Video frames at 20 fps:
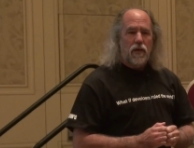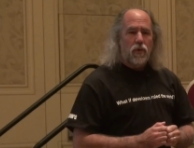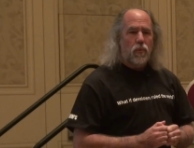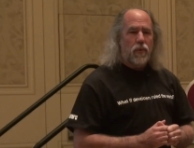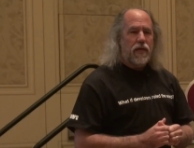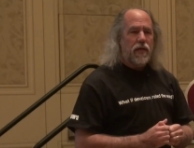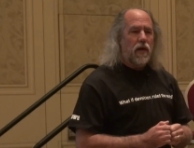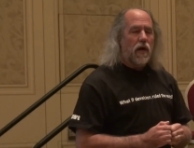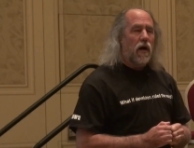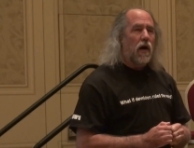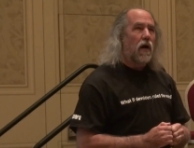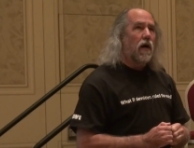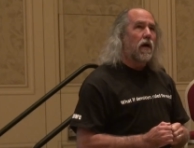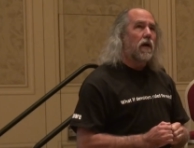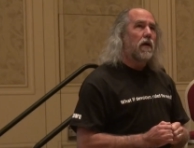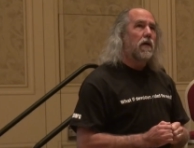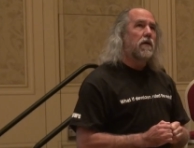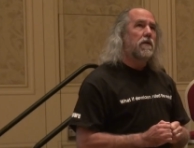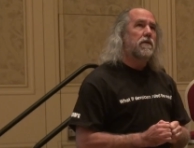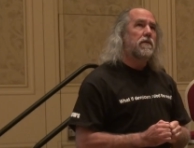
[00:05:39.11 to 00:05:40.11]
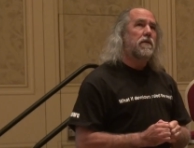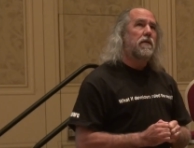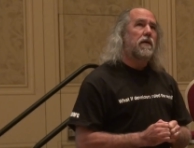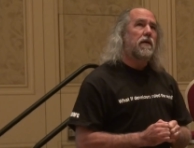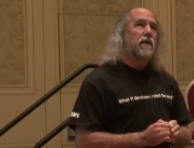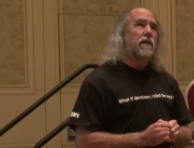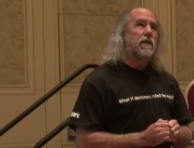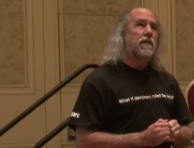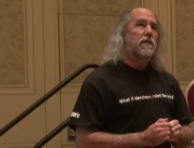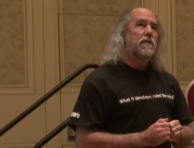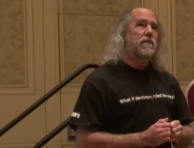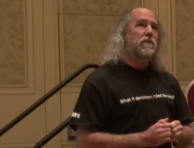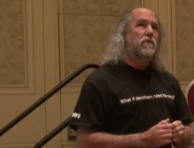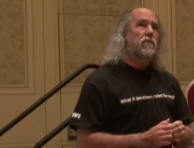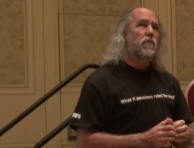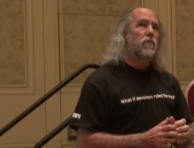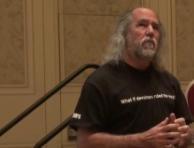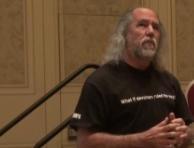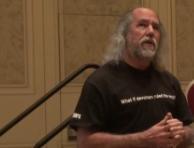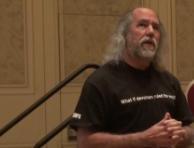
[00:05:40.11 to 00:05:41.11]
We
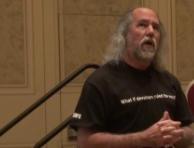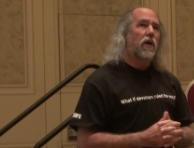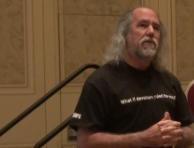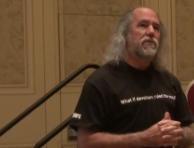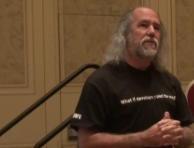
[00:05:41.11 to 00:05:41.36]
are